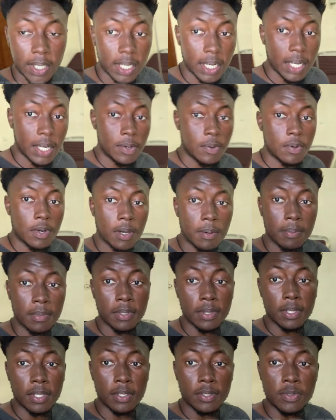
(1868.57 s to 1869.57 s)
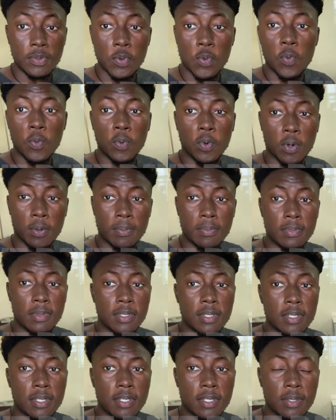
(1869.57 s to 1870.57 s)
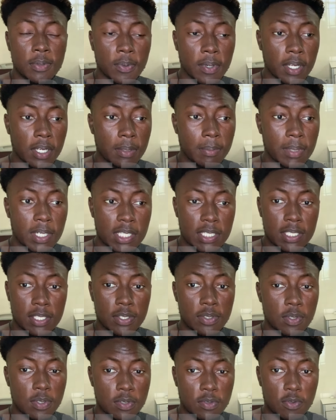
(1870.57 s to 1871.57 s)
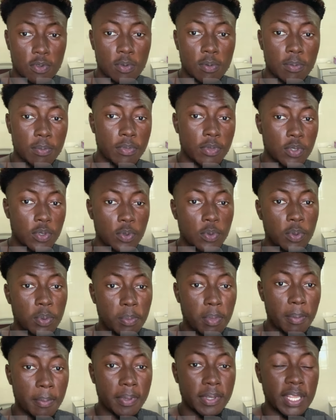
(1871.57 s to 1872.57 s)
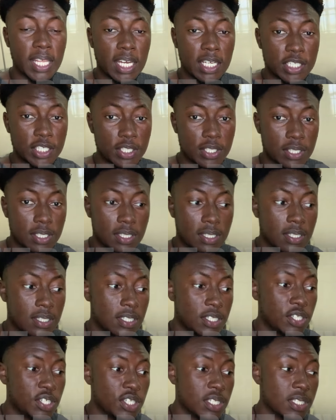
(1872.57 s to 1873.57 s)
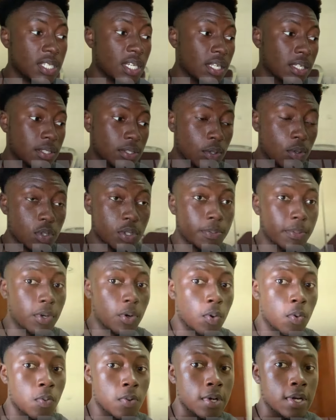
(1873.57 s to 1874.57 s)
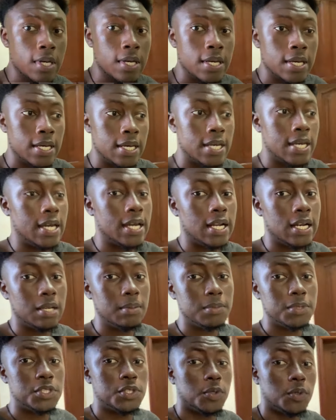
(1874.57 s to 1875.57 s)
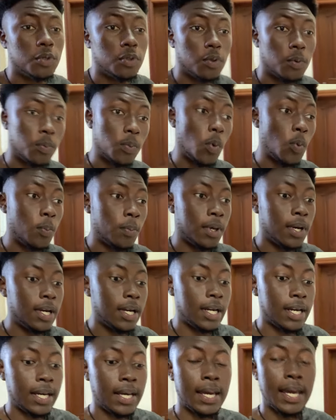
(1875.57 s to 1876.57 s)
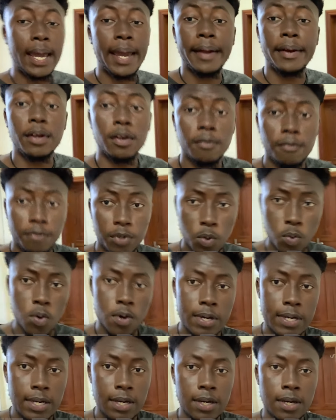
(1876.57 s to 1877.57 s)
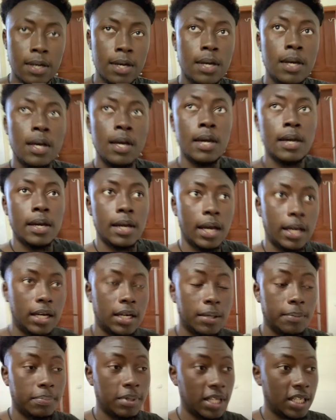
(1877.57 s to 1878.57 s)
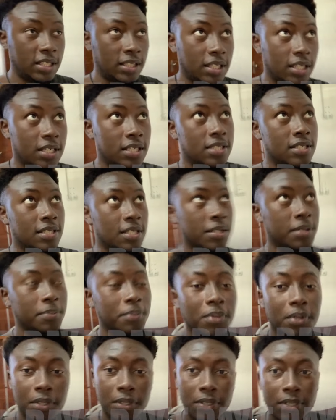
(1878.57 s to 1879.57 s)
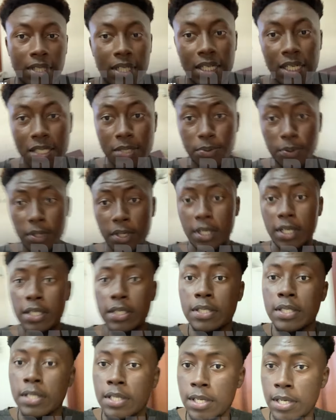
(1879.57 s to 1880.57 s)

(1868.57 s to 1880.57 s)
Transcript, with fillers: now I'm in the new room, well, my sister's room. You remember that she's still in the hospital. And let me show you the room and the view. I didn't plan this, but it is what it is.